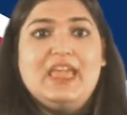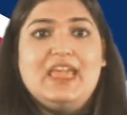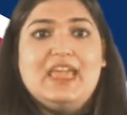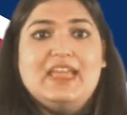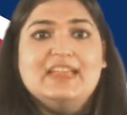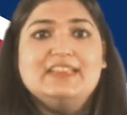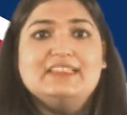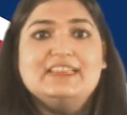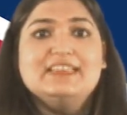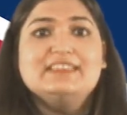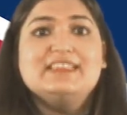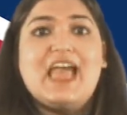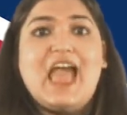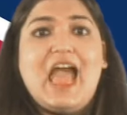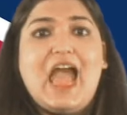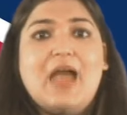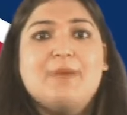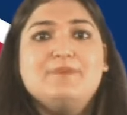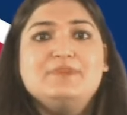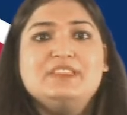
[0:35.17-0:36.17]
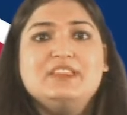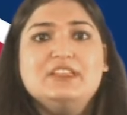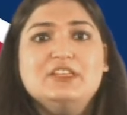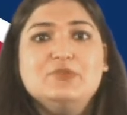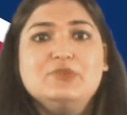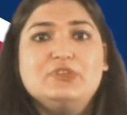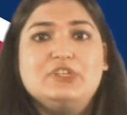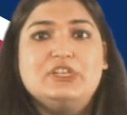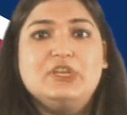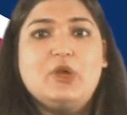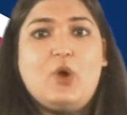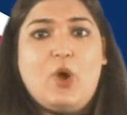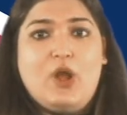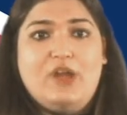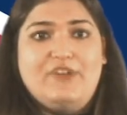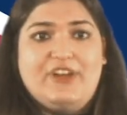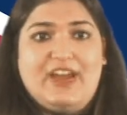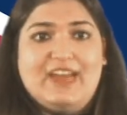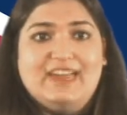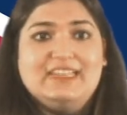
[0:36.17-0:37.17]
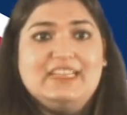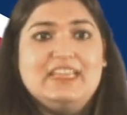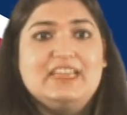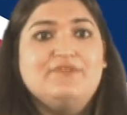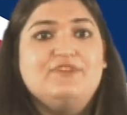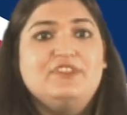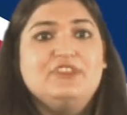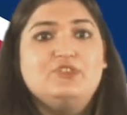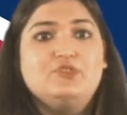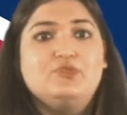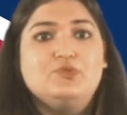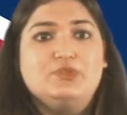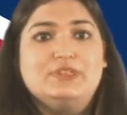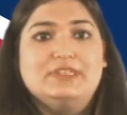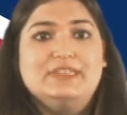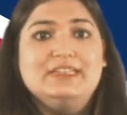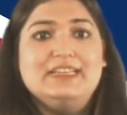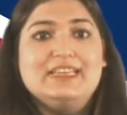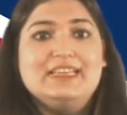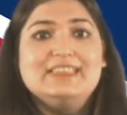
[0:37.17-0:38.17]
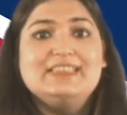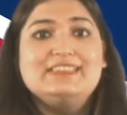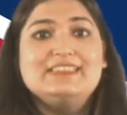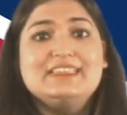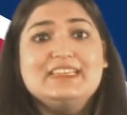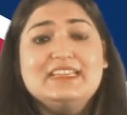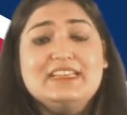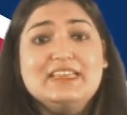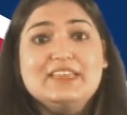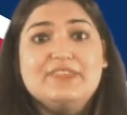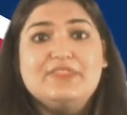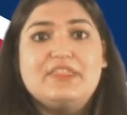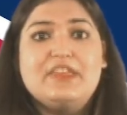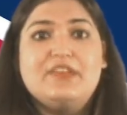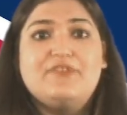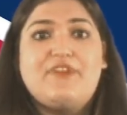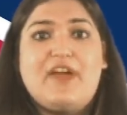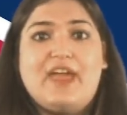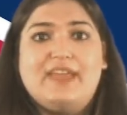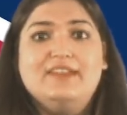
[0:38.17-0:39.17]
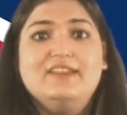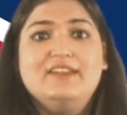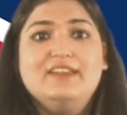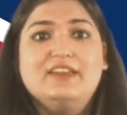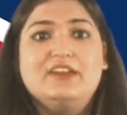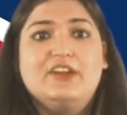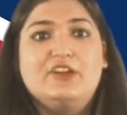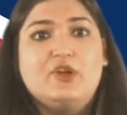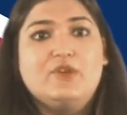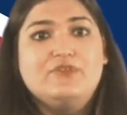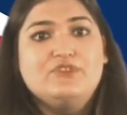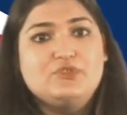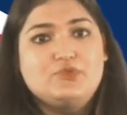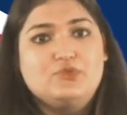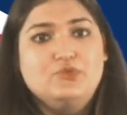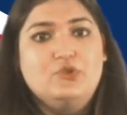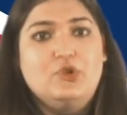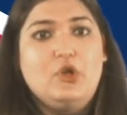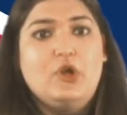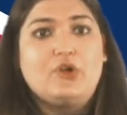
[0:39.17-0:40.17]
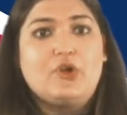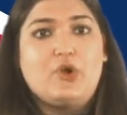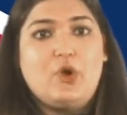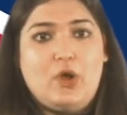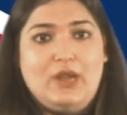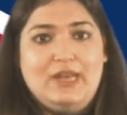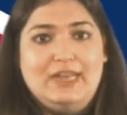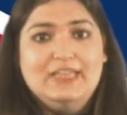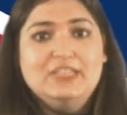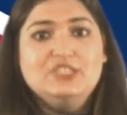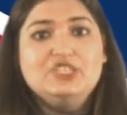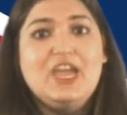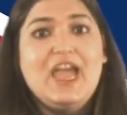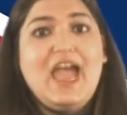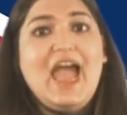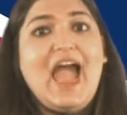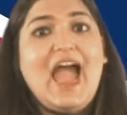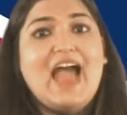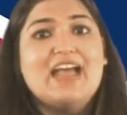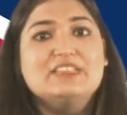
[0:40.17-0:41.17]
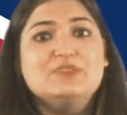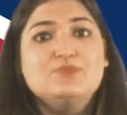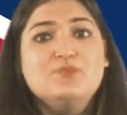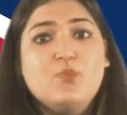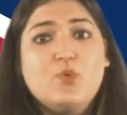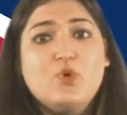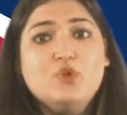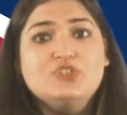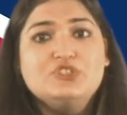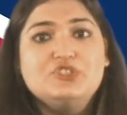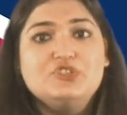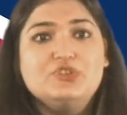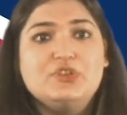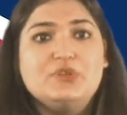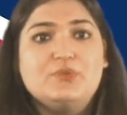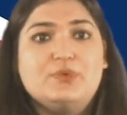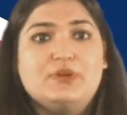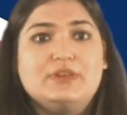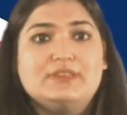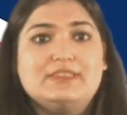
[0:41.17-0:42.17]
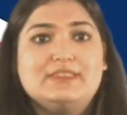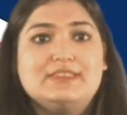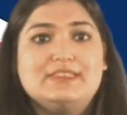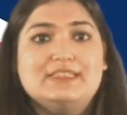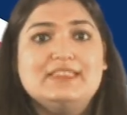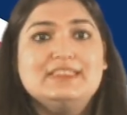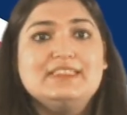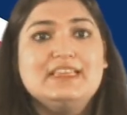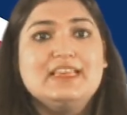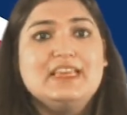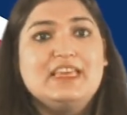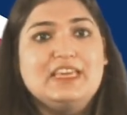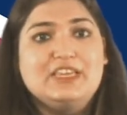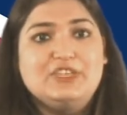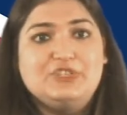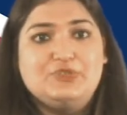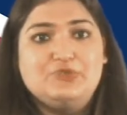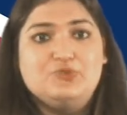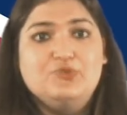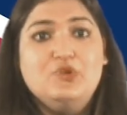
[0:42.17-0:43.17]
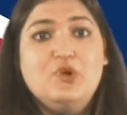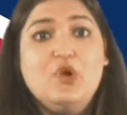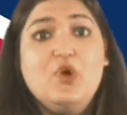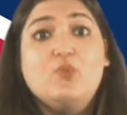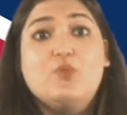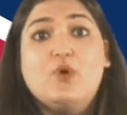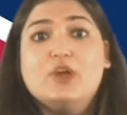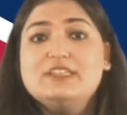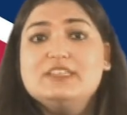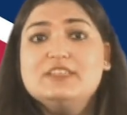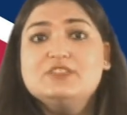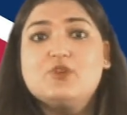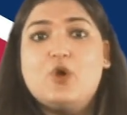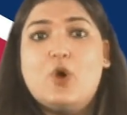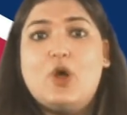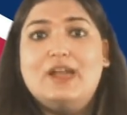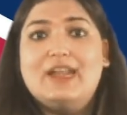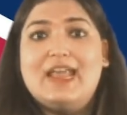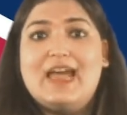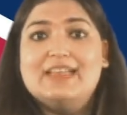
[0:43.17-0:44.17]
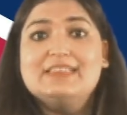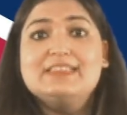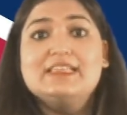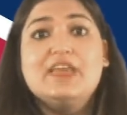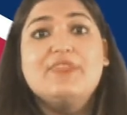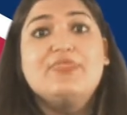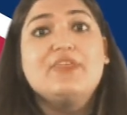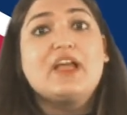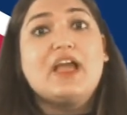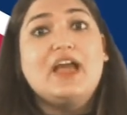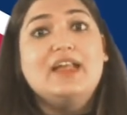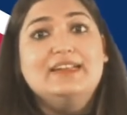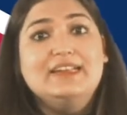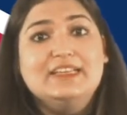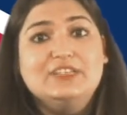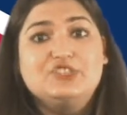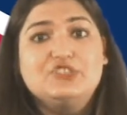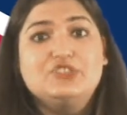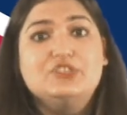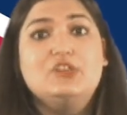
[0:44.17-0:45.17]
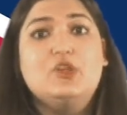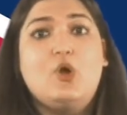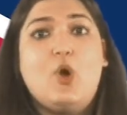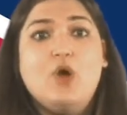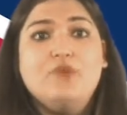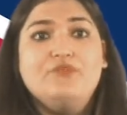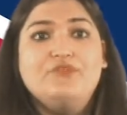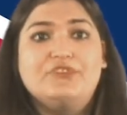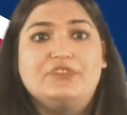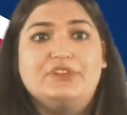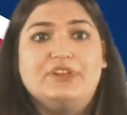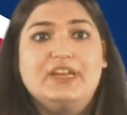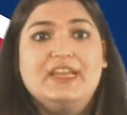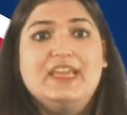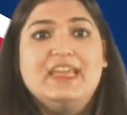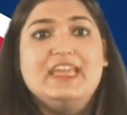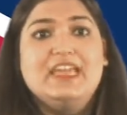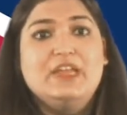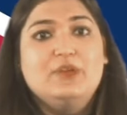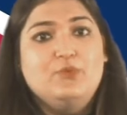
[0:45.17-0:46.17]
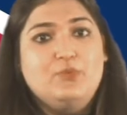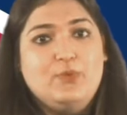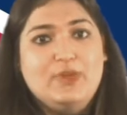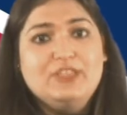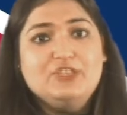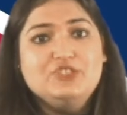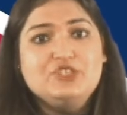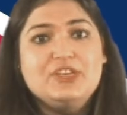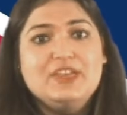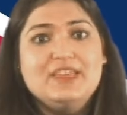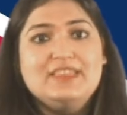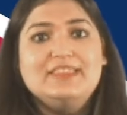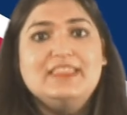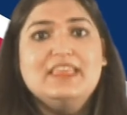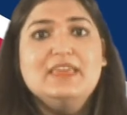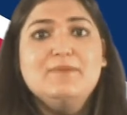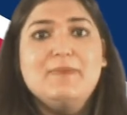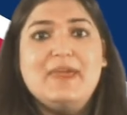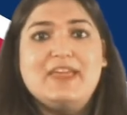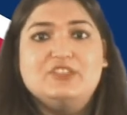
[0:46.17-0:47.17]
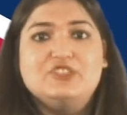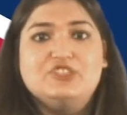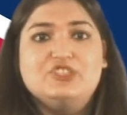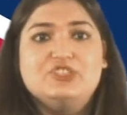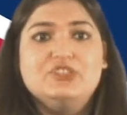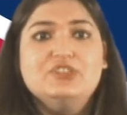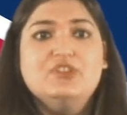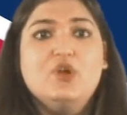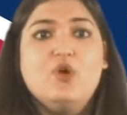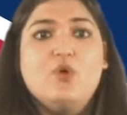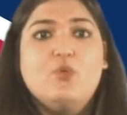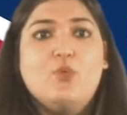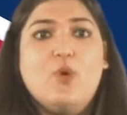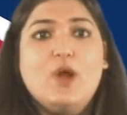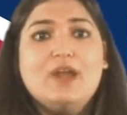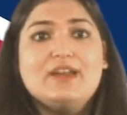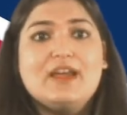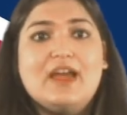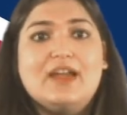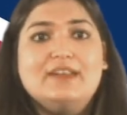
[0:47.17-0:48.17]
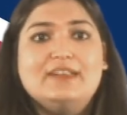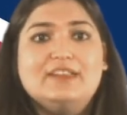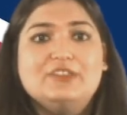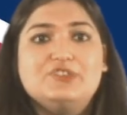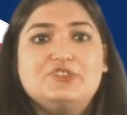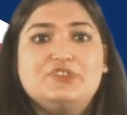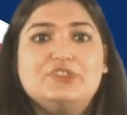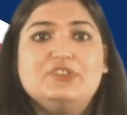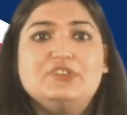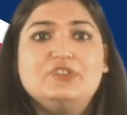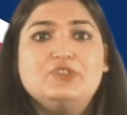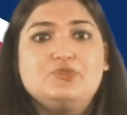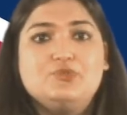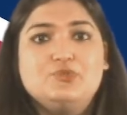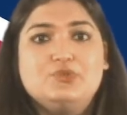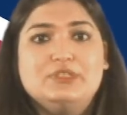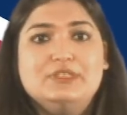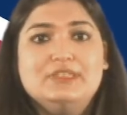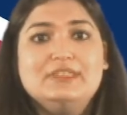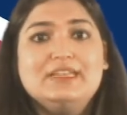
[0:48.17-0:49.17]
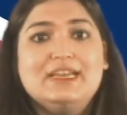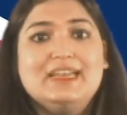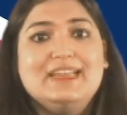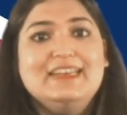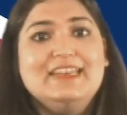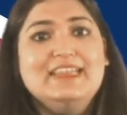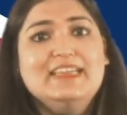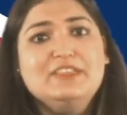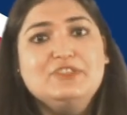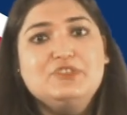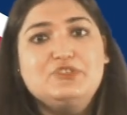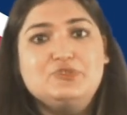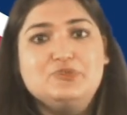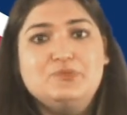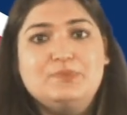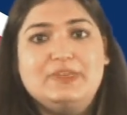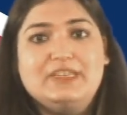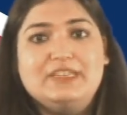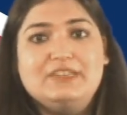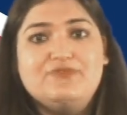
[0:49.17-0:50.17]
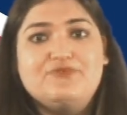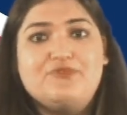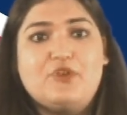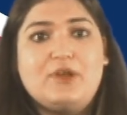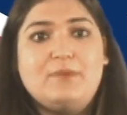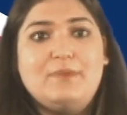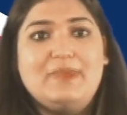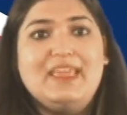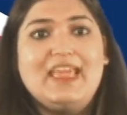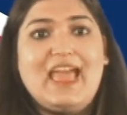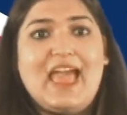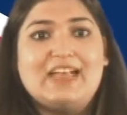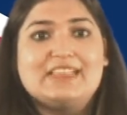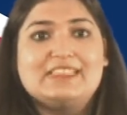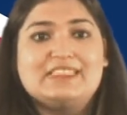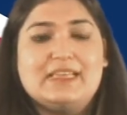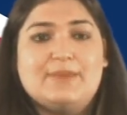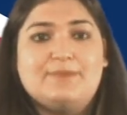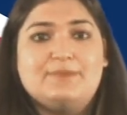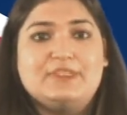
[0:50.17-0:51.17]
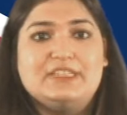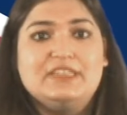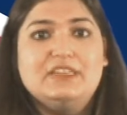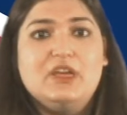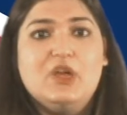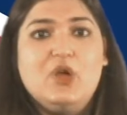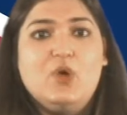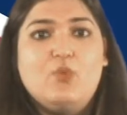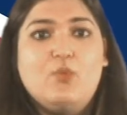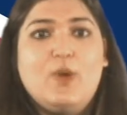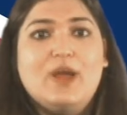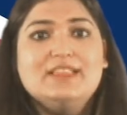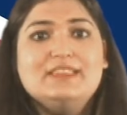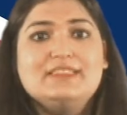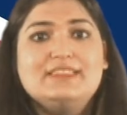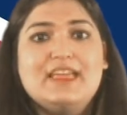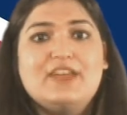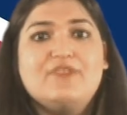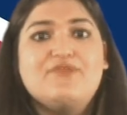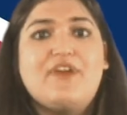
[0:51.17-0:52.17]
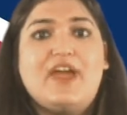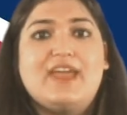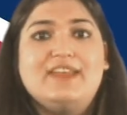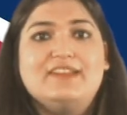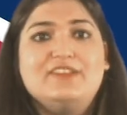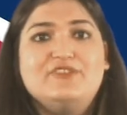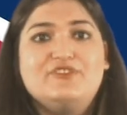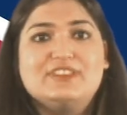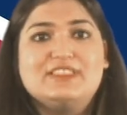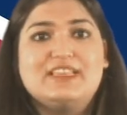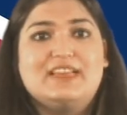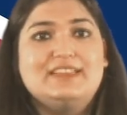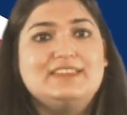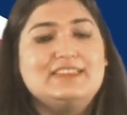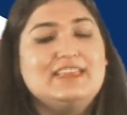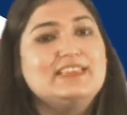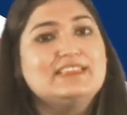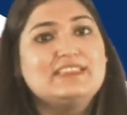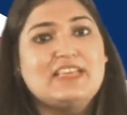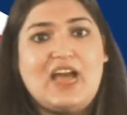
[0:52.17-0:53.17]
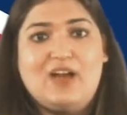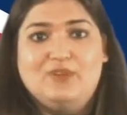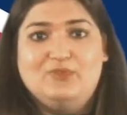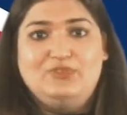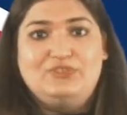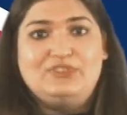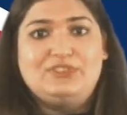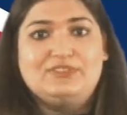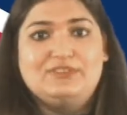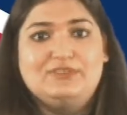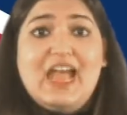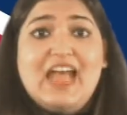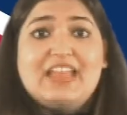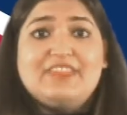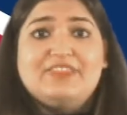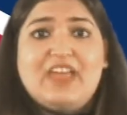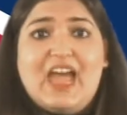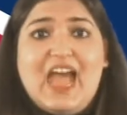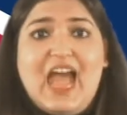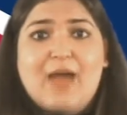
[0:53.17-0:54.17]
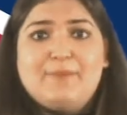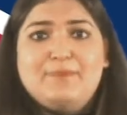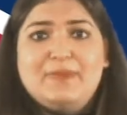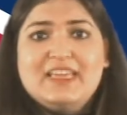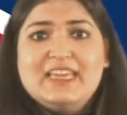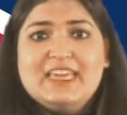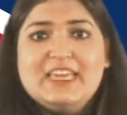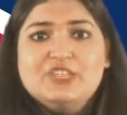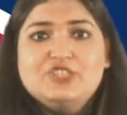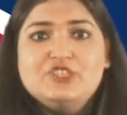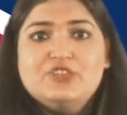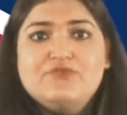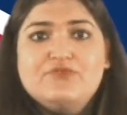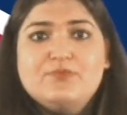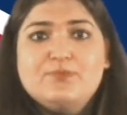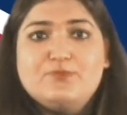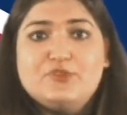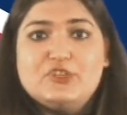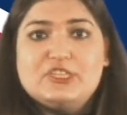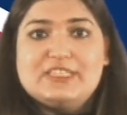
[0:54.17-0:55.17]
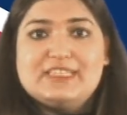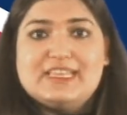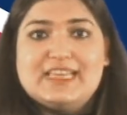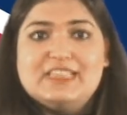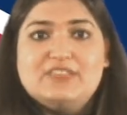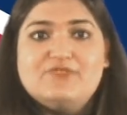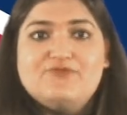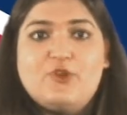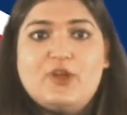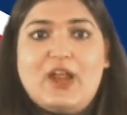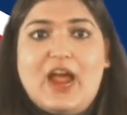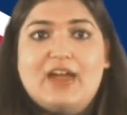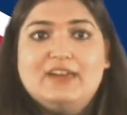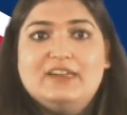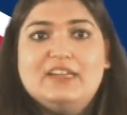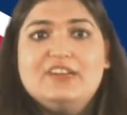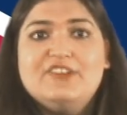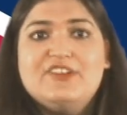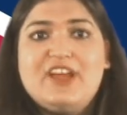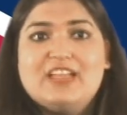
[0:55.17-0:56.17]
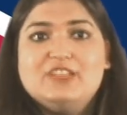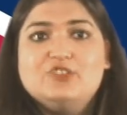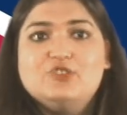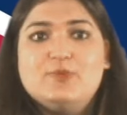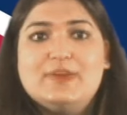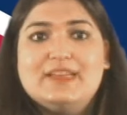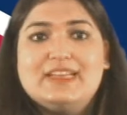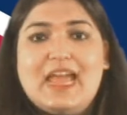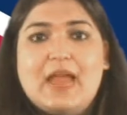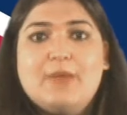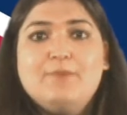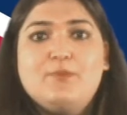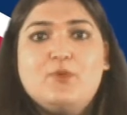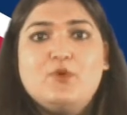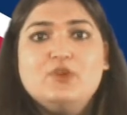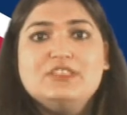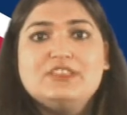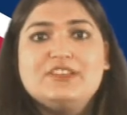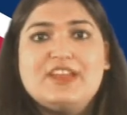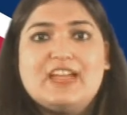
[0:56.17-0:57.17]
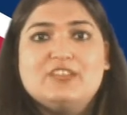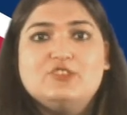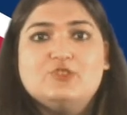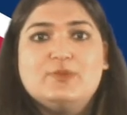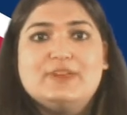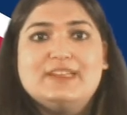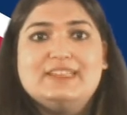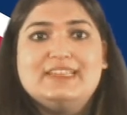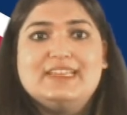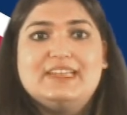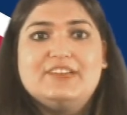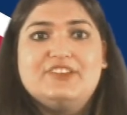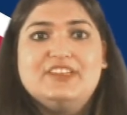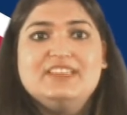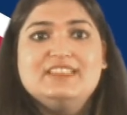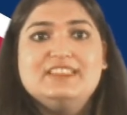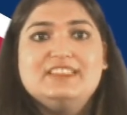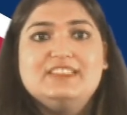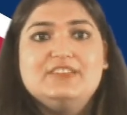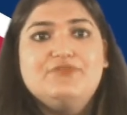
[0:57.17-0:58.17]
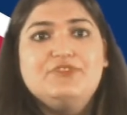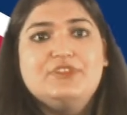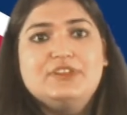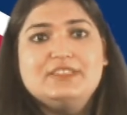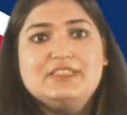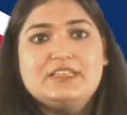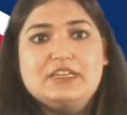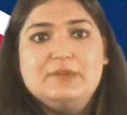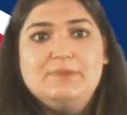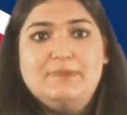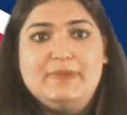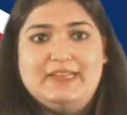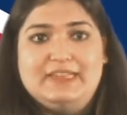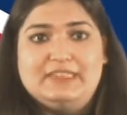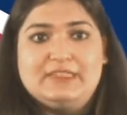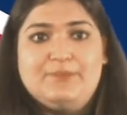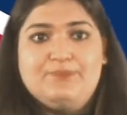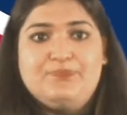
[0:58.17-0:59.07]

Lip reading: It is absolutely alright if the student is still in their final year of school or college, as most universities issue what is called as the conditional offer, in which they mention what condition the student needs to meet for being accepted once their final result is out. The application process for undergraduate and postgraduate degrees differs a bit.